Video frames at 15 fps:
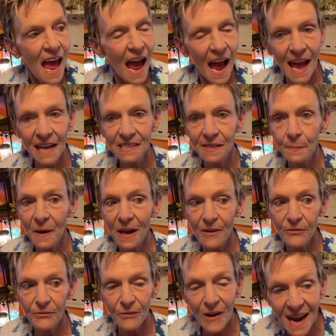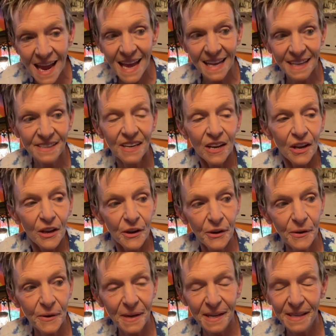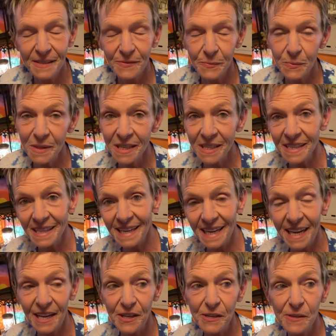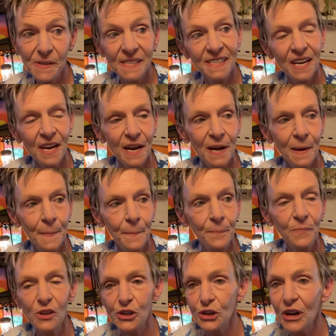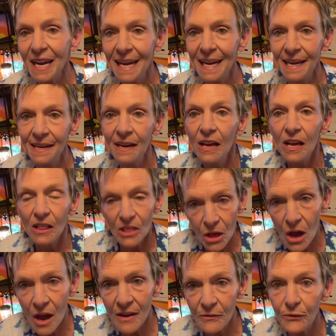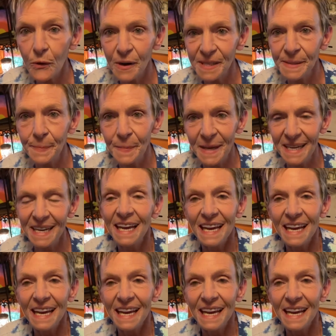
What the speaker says: And my friend, who is really, he used to train law enforcement,